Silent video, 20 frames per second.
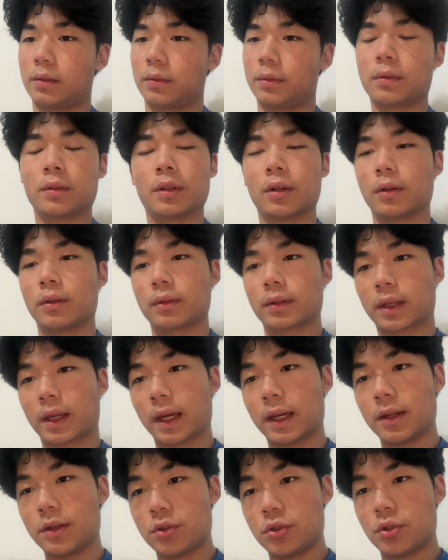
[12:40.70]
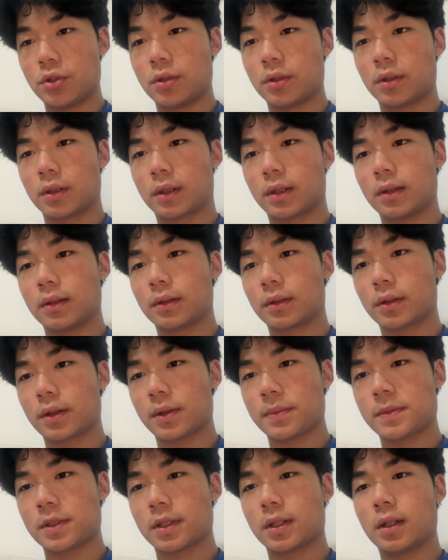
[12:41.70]
No,
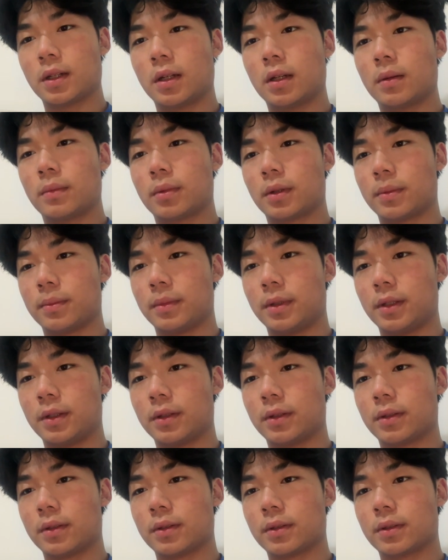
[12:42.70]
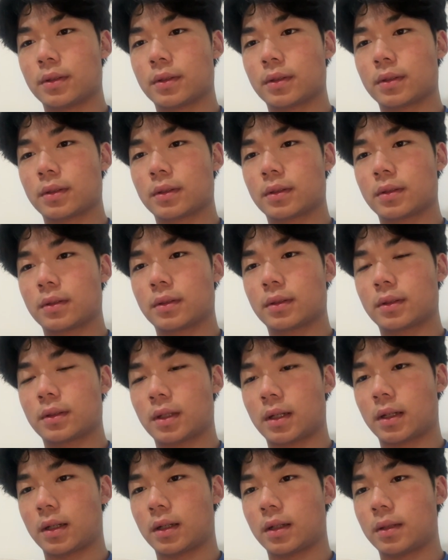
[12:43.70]
kilograms per meters
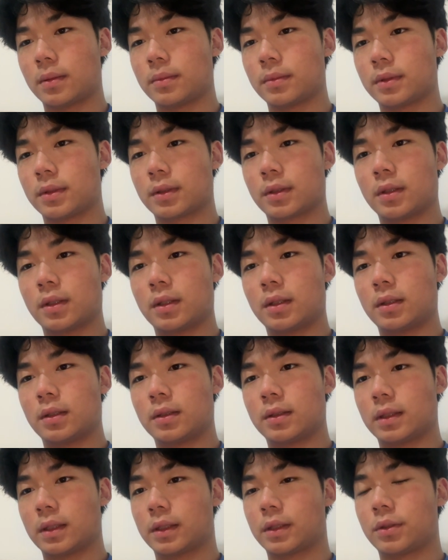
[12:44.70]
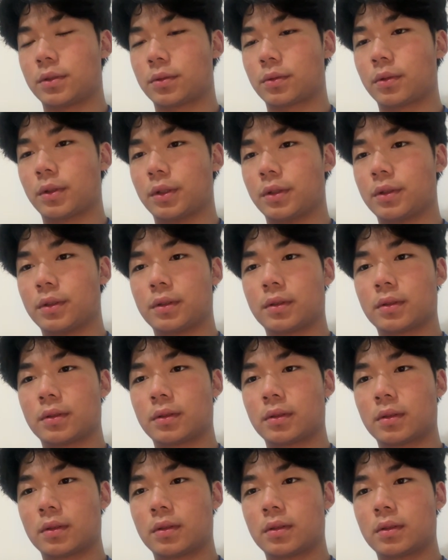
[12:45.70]
times second squared.
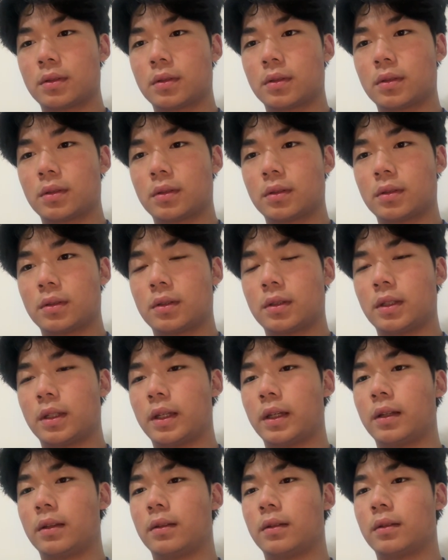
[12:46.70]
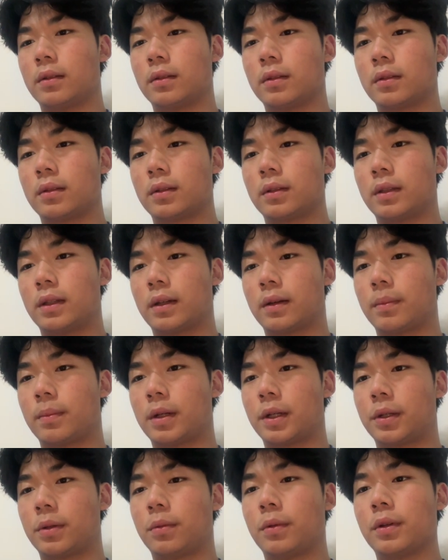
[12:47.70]
And yeah,
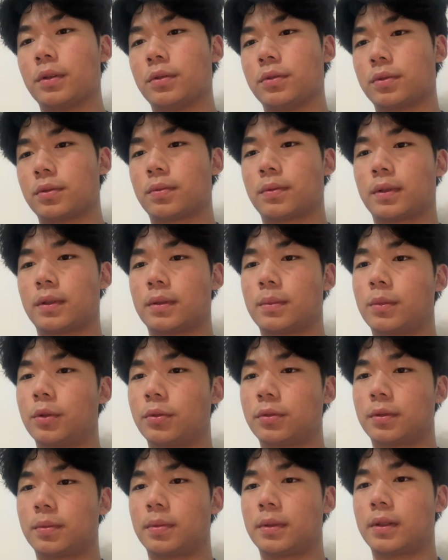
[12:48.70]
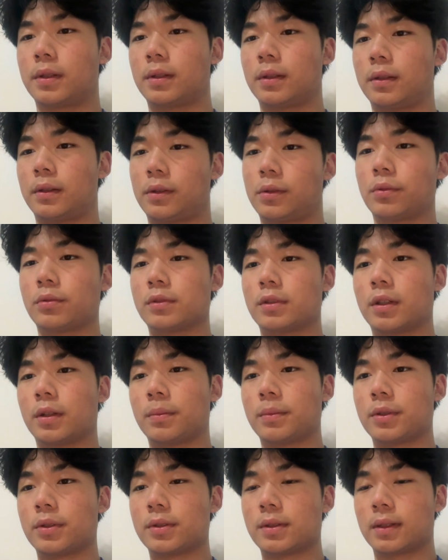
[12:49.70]
by the way, you just want to multiply like those
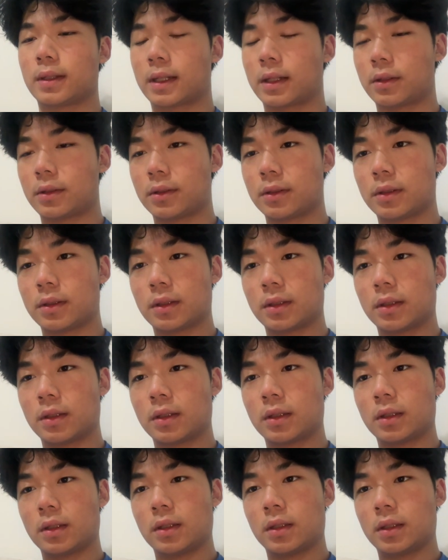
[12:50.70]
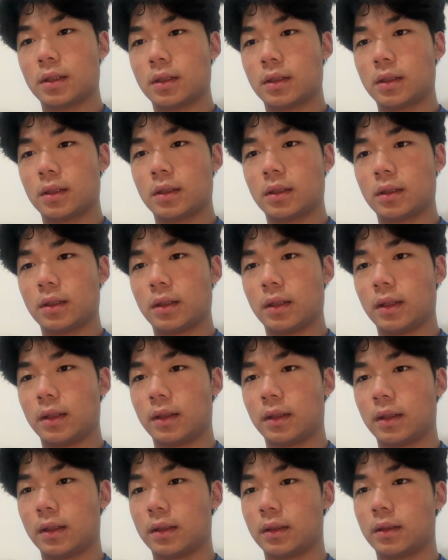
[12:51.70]
numbers together, and
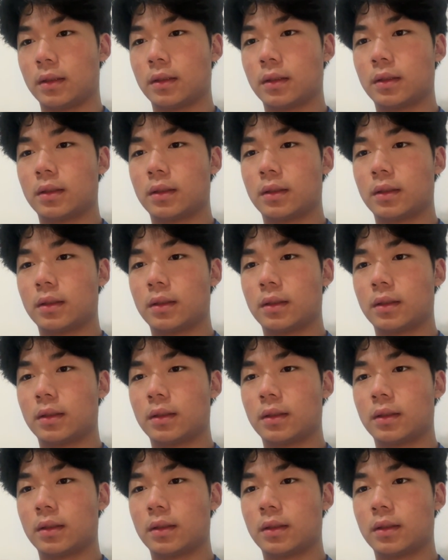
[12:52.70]
then